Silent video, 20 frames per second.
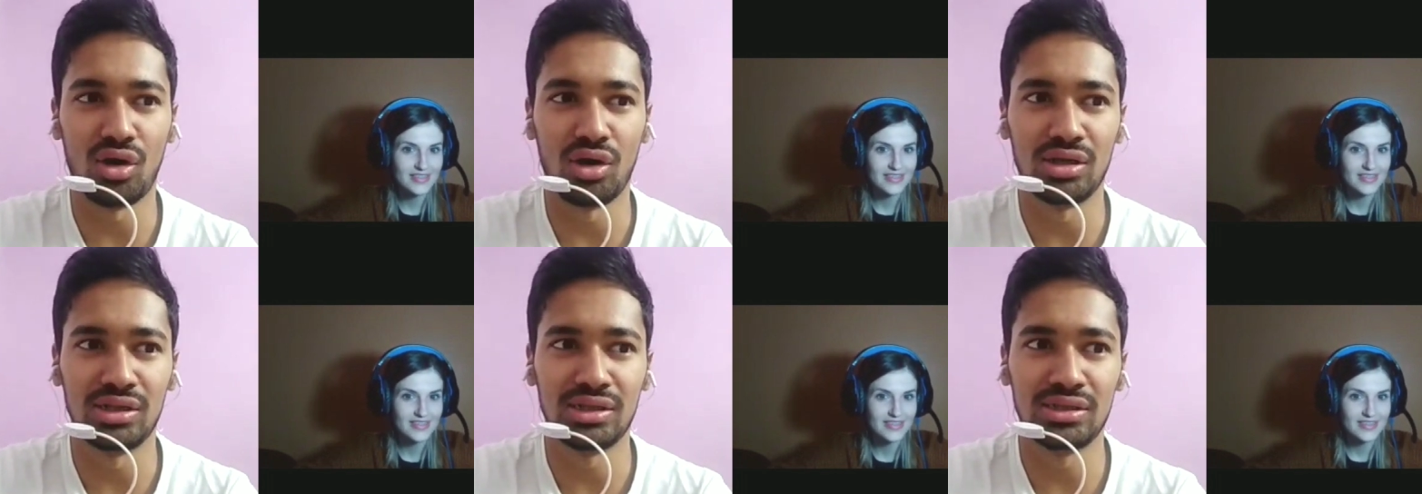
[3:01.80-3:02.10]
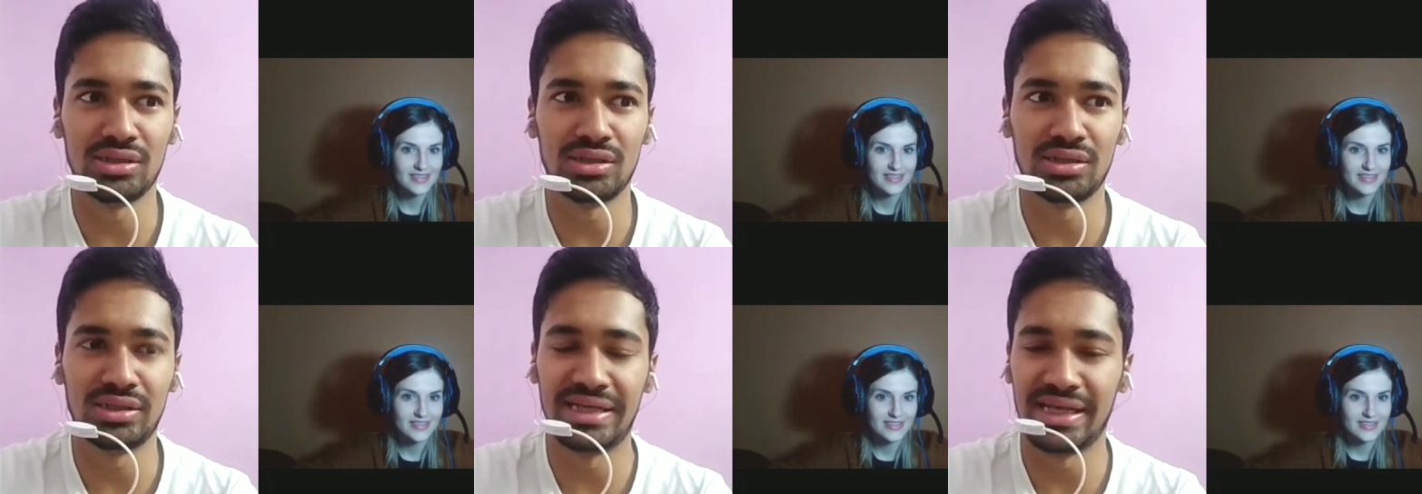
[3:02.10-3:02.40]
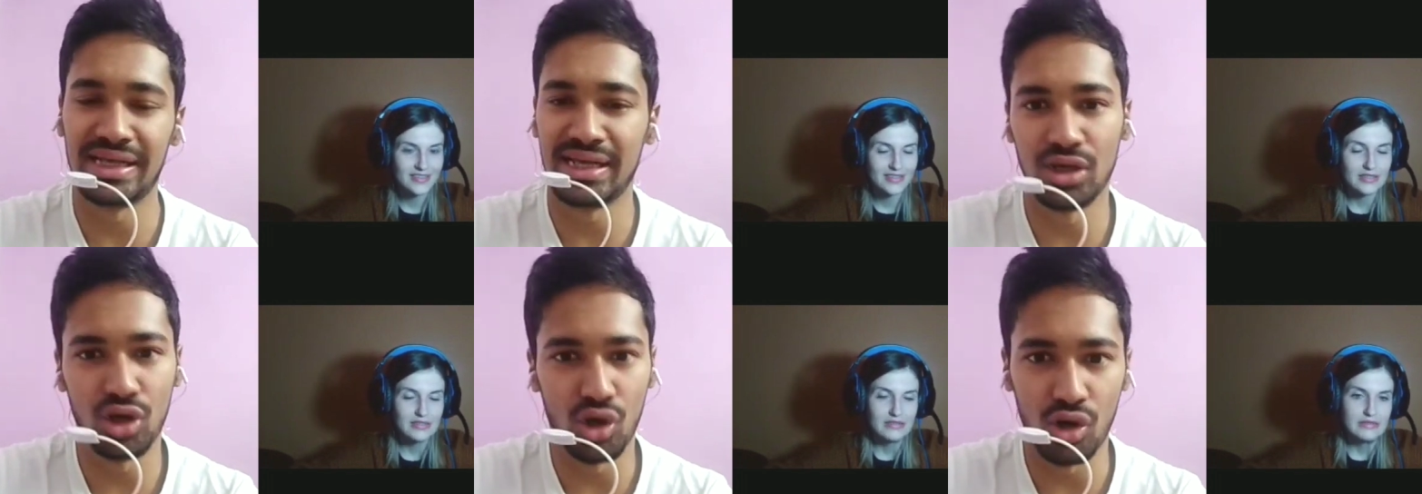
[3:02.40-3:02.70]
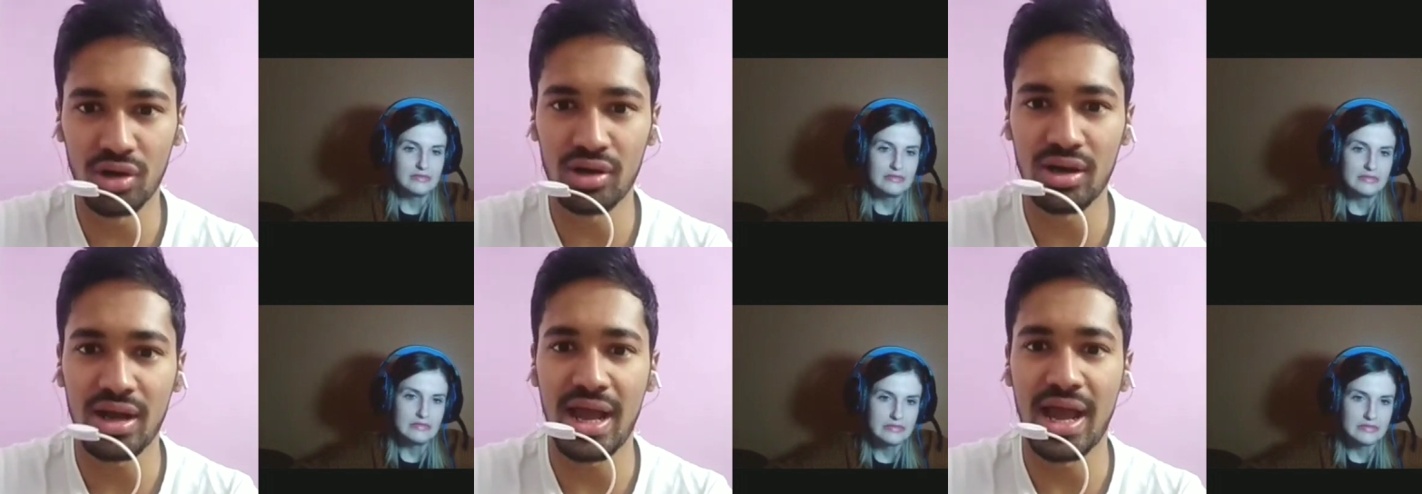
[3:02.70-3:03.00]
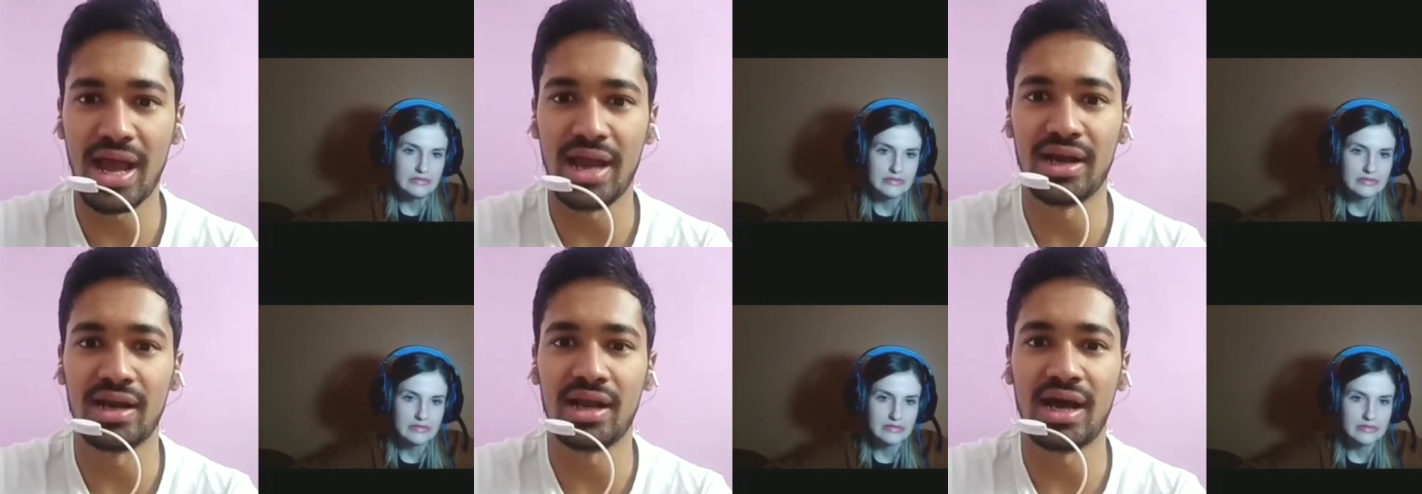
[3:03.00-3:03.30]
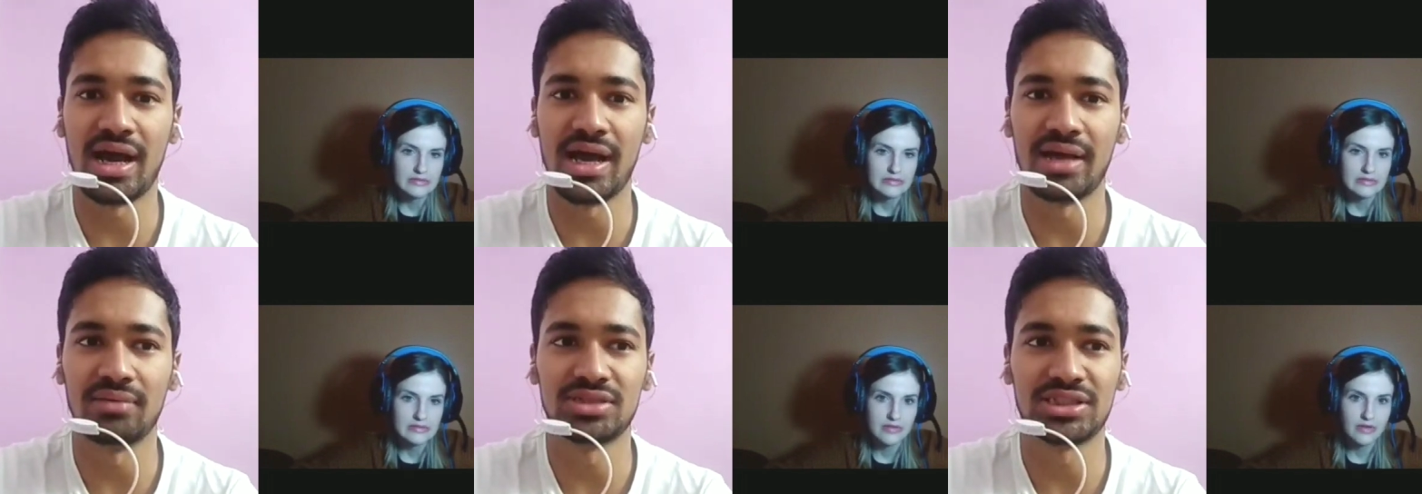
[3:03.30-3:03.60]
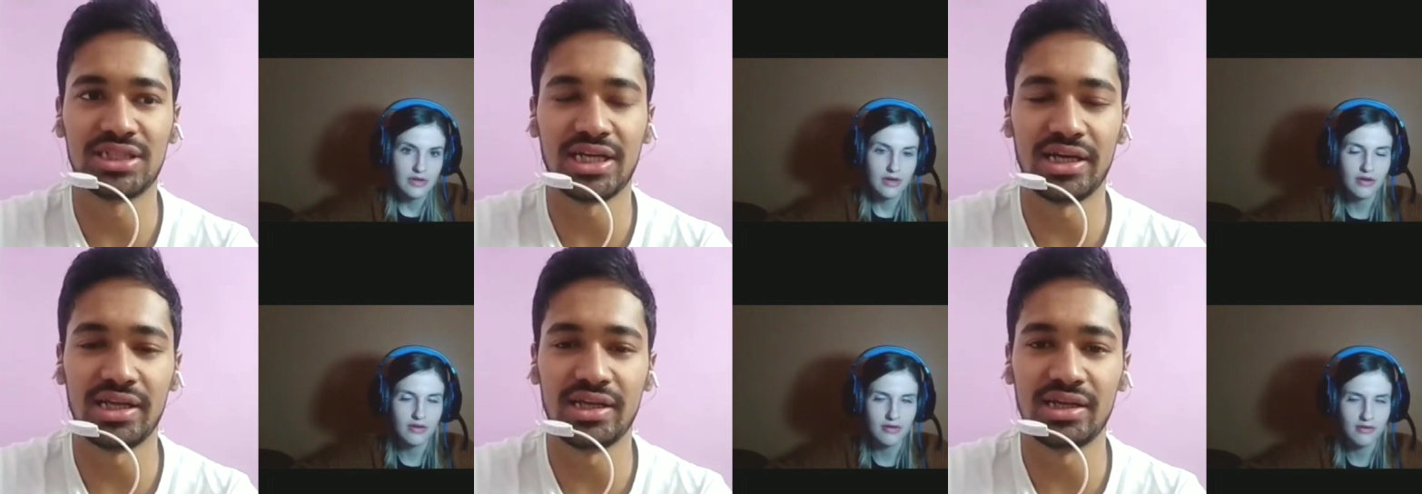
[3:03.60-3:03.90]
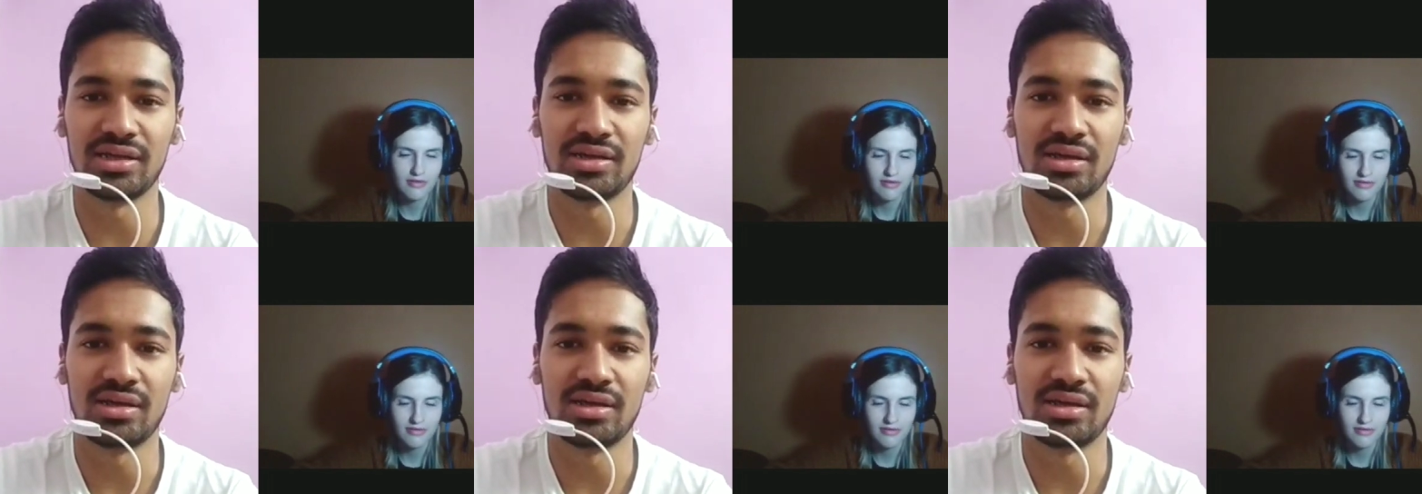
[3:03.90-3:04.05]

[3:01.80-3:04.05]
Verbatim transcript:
Speaker 1: all day long, and I am studying